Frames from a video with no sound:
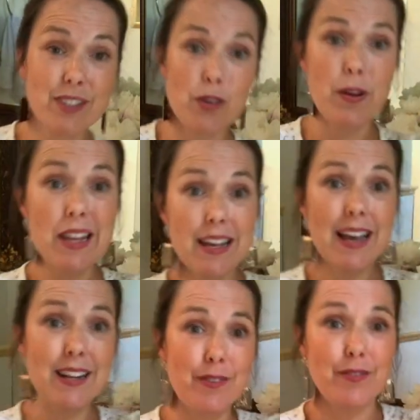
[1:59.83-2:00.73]
So he
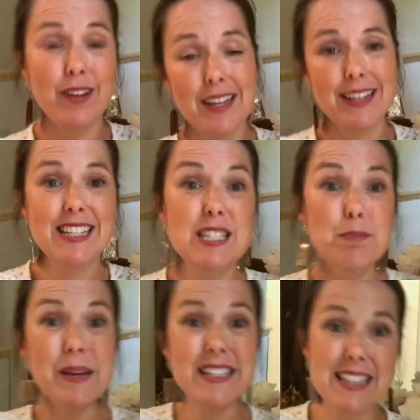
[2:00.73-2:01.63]
kind of
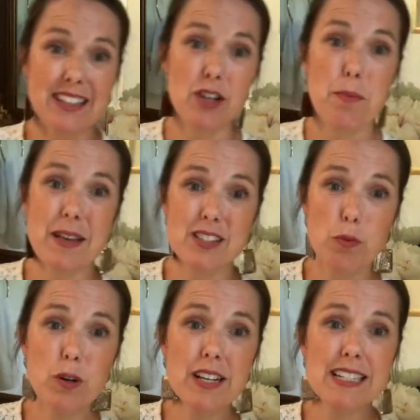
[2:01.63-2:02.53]
spins a little bit. So
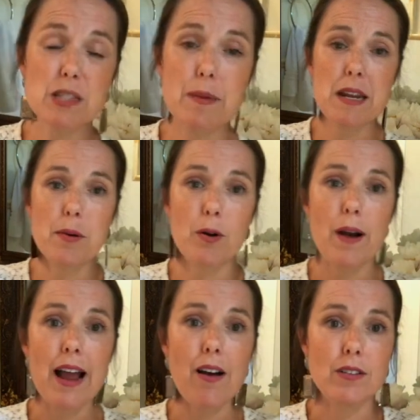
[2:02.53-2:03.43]
we're gonna him
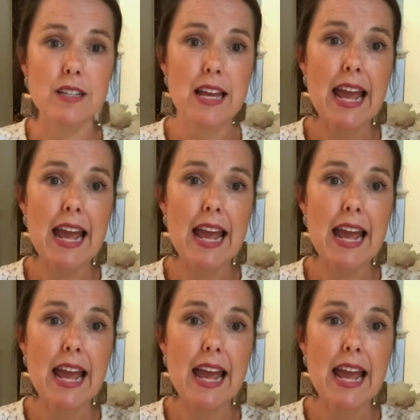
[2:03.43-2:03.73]
around.